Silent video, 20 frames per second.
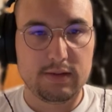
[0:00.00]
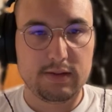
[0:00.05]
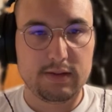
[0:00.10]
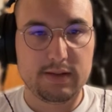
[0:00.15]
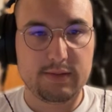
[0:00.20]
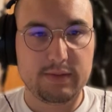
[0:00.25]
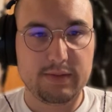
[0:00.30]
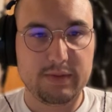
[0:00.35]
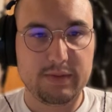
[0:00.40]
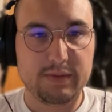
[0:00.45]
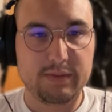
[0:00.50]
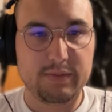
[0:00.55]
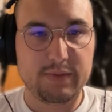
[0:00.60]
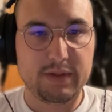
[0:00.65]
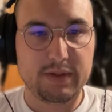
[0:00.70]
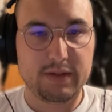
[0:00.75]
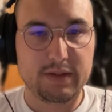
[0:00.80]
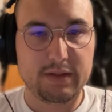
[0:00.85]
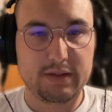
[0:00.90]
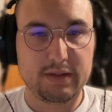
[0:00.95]
let's maybe
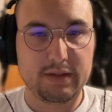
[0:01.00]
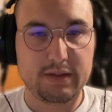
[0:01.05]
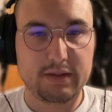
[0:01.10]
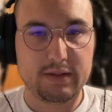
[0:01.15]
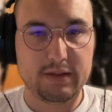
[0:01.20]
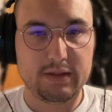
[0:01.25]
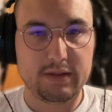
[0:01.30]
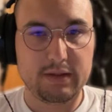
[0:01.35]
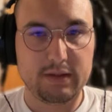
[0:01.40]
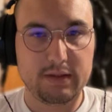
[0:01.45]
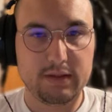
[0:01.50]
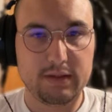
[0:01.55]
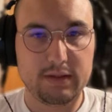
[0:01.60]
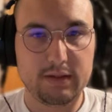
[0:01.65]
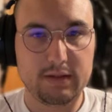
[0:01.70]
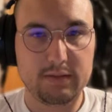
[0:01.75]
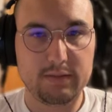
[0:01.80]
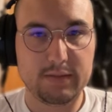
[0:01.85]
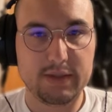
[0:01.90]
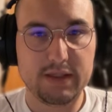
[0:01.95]
pick the
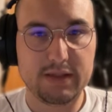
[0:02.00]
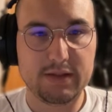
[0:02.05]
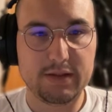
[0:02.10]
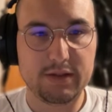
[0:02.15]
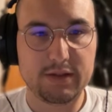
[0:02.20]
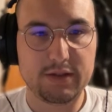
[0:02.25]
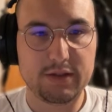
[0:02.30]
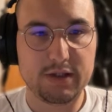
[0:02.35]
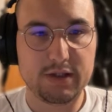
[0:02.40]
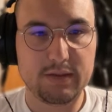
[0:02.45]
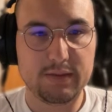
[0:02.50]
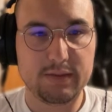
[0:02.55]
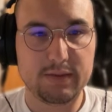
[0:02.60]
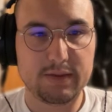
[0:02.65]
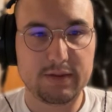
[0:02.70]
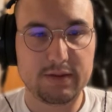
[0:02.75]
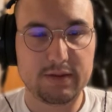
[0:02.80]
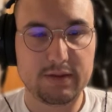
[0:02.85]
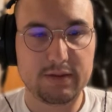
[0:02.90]
basic shapes.